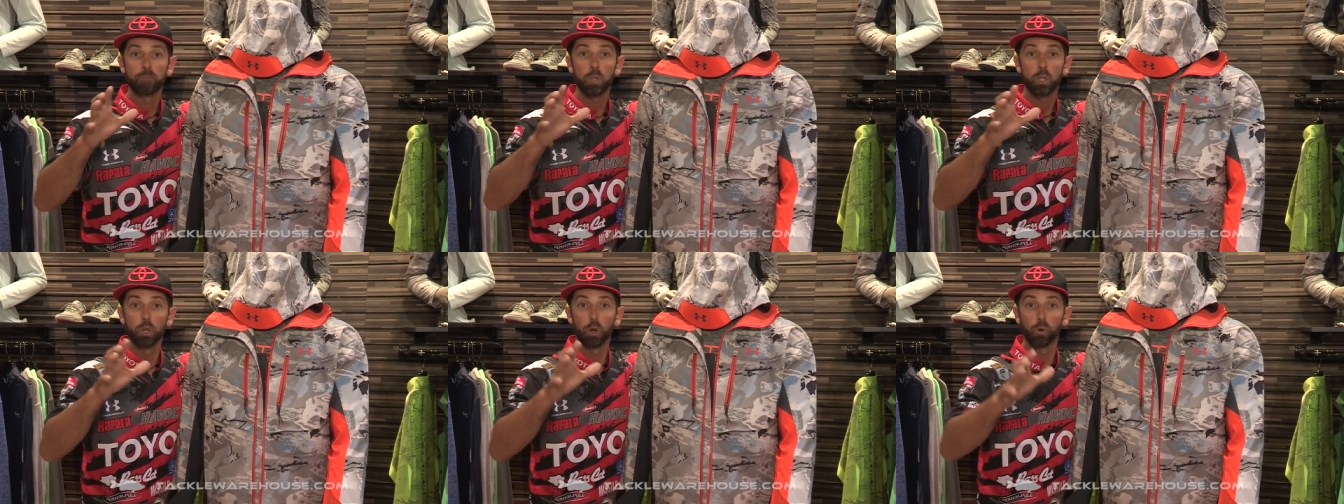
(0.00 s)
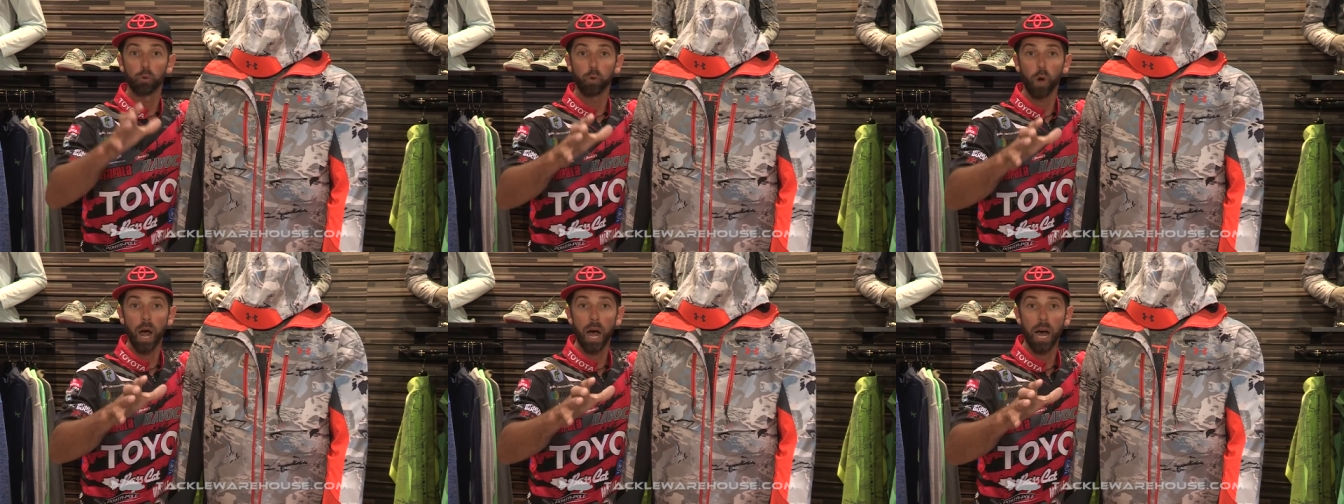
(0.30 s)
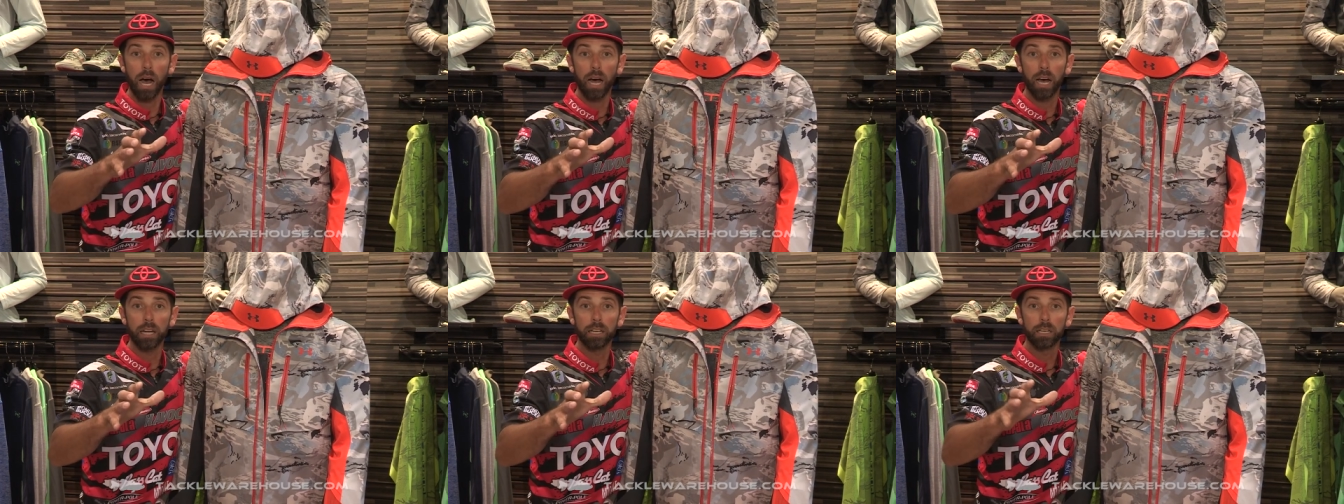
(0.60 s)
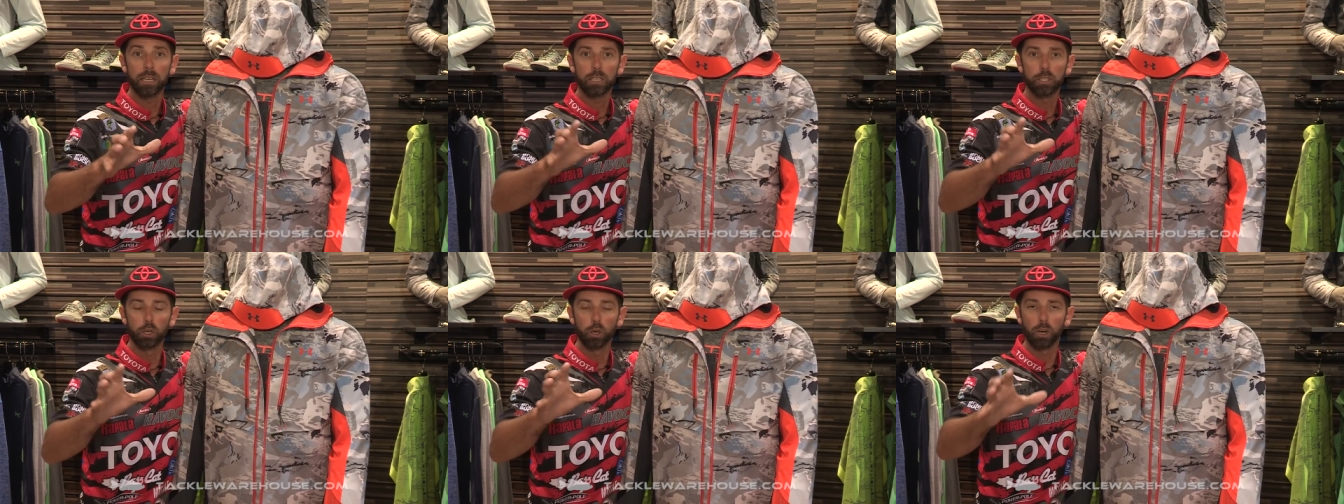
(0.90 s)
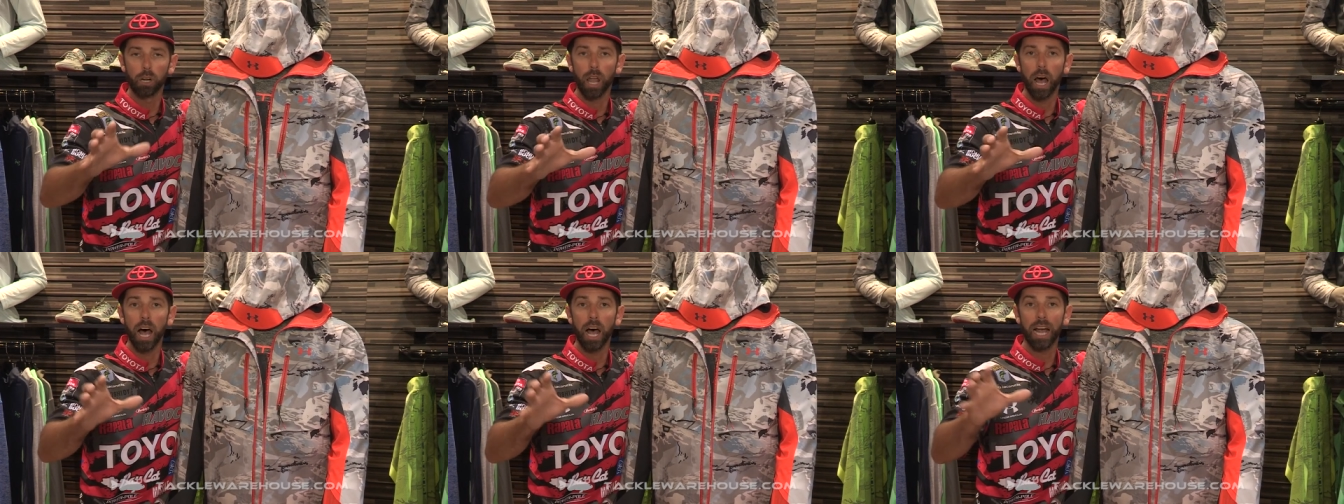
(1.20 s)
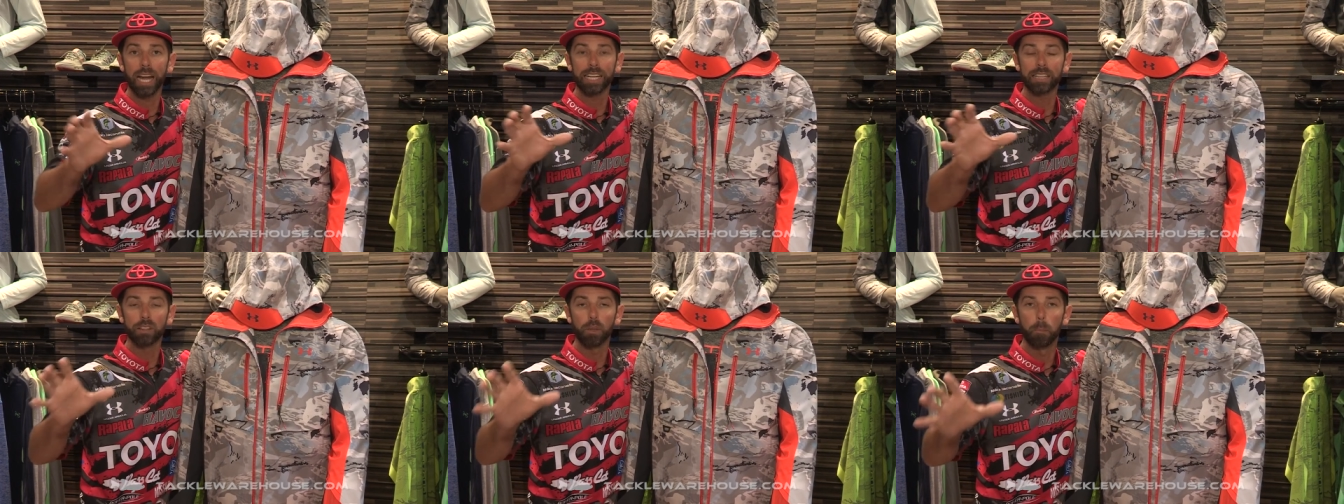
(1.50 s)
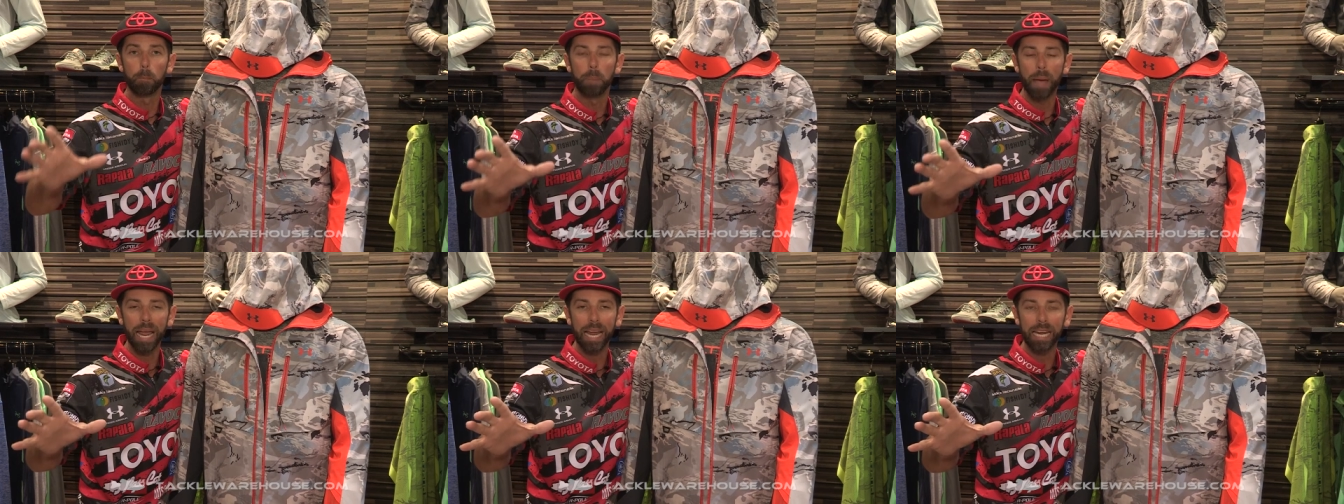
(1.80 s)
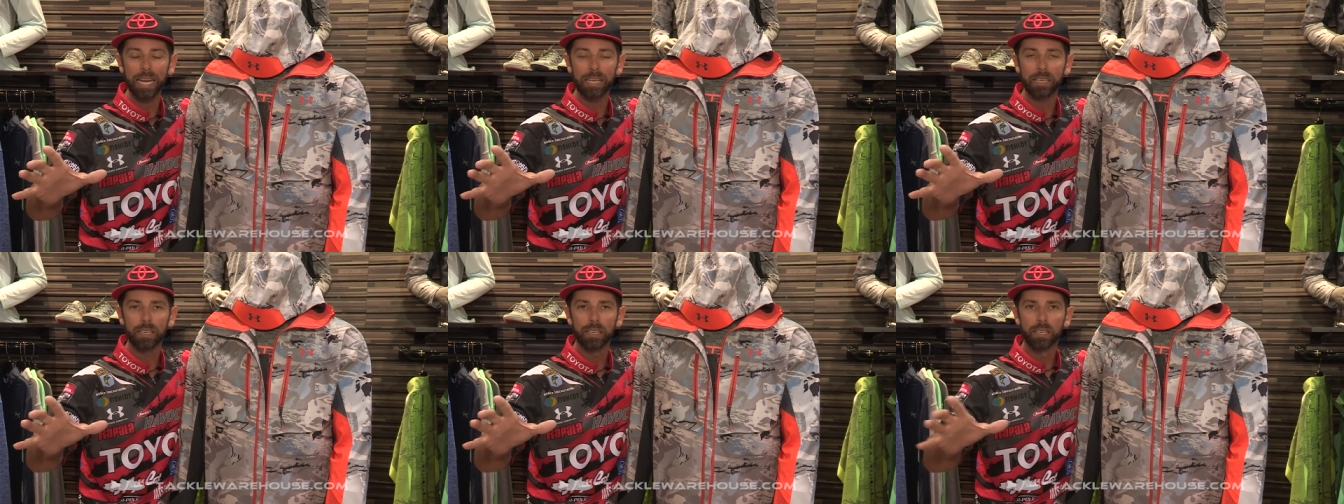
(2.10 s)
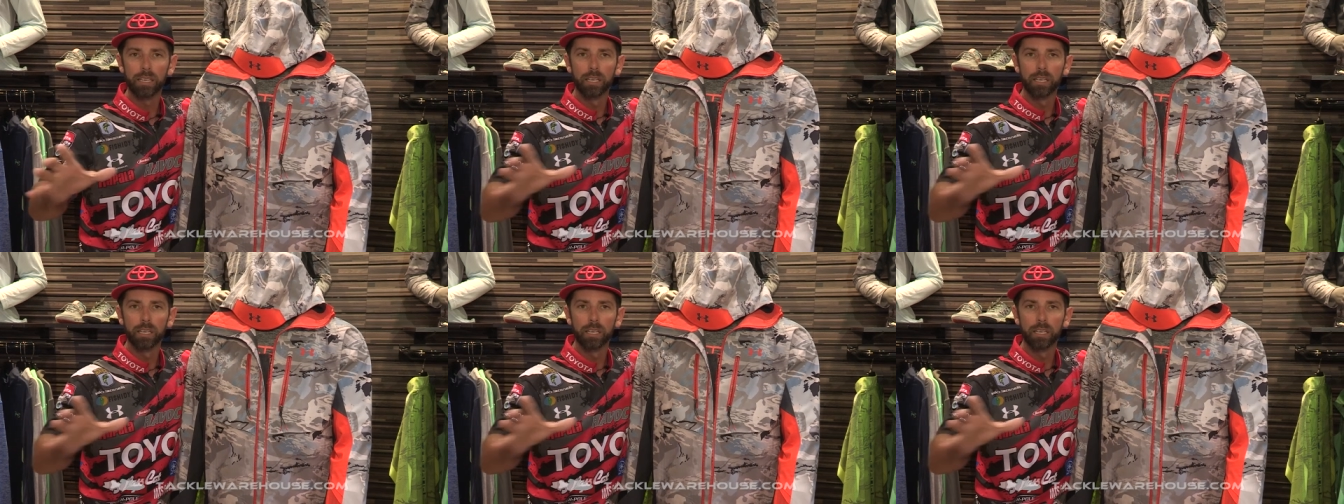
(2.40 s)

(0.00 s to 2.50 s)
your rod, your line, the bait,